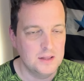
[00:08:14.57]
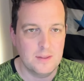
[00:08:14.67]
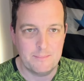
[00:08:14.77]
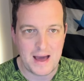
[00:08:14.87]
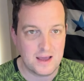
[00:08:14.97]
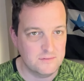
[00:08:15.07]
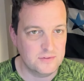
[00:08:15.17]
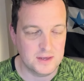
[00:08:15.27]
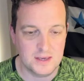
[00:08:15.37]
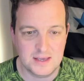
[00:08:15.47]
The back of
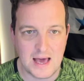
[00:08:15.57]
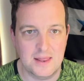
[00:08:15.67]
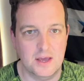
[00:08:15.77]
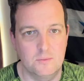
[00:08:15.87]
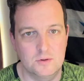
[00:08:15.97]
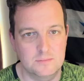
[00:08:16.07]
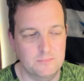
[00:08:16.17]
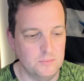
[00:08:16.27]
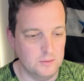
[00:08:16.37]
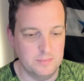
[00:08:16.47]
the Gallagher will
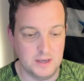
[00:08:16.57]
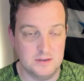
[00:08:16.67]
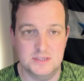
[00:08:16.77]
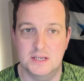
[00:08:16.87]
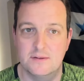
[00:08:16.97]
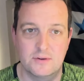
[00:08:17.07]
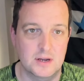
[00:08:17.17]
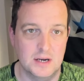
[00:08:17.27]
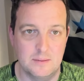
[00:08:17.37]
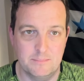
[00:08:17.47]
will be
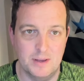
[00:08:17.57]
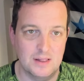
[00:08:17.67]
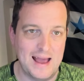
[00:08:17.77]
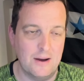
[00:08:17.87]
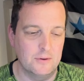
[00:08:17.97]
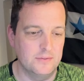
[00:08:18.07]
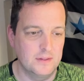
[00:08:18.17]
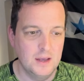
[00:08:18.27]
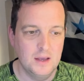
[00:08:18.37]
significantly built out, and